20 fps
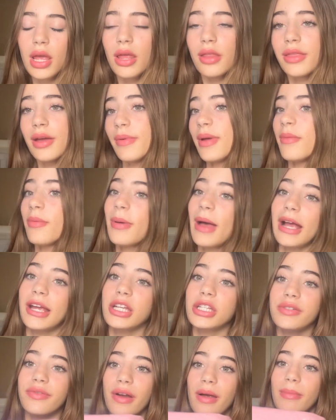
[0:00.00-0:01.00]
Then we have a
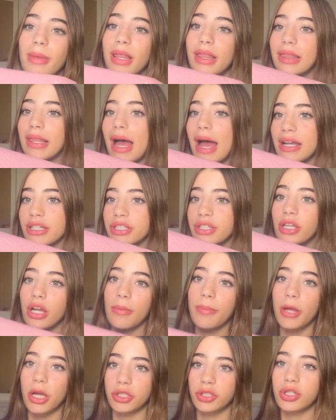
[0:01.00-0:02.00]
package from Lash
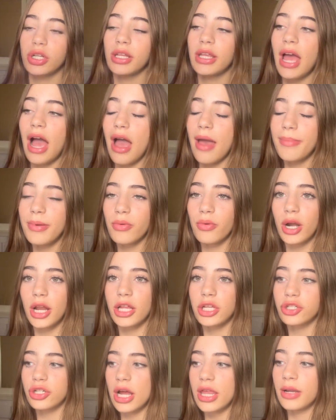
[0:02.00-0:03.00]
Therapy Australia. I've been
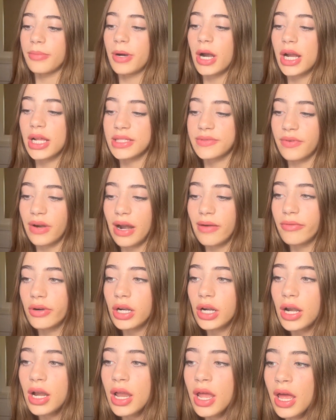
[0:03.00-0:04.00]
wanting to try their products
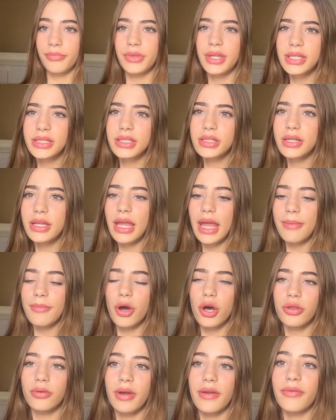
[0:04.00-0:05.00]
forever. This one
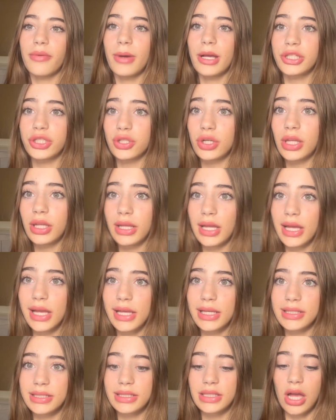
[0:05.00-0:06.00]
came all the way from
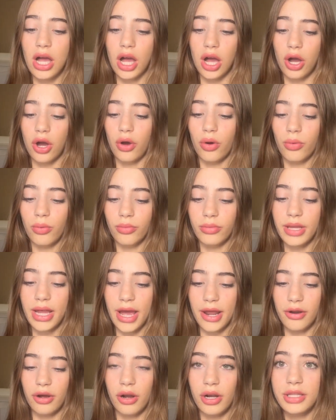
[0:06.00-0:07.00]
Australia, so
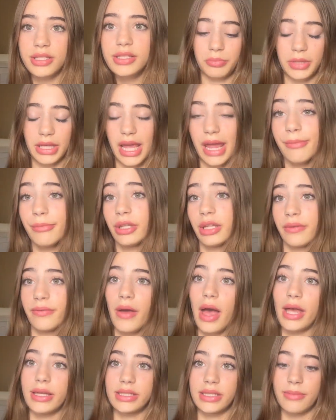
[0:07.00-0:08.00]
yeah, and honestly, it came really
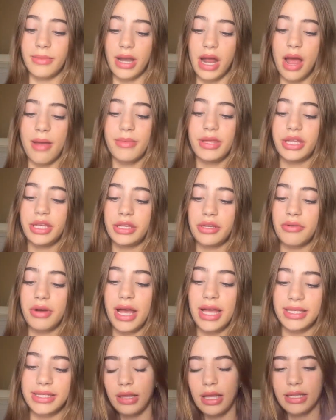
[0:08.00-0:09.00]
fast. I mean, I'm in the
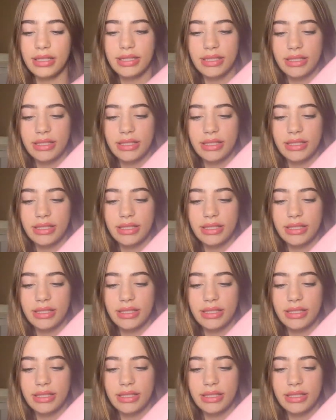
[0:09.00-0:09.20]
US. Let's